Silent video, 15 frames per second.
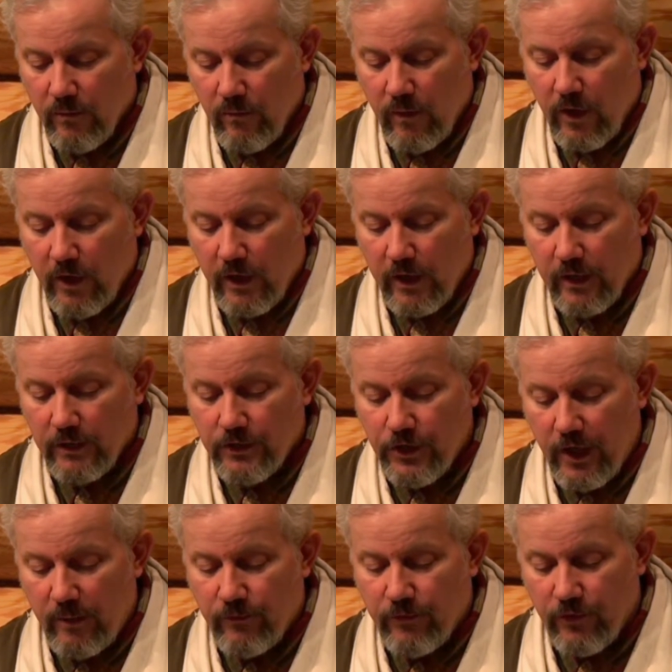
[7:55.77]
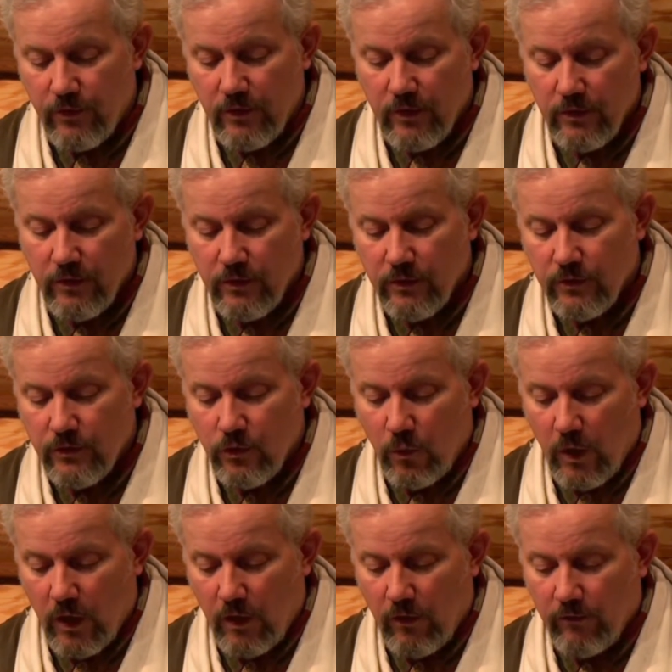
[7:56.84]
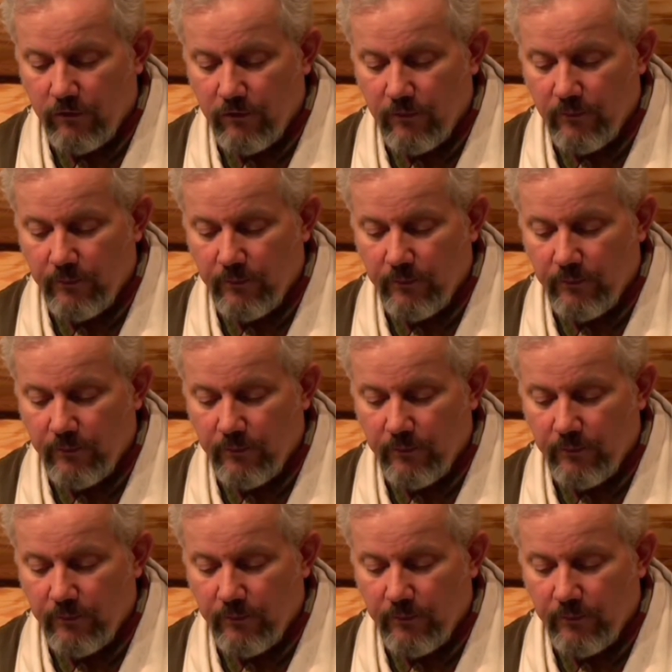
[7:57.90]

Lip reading: Mark chapter 12,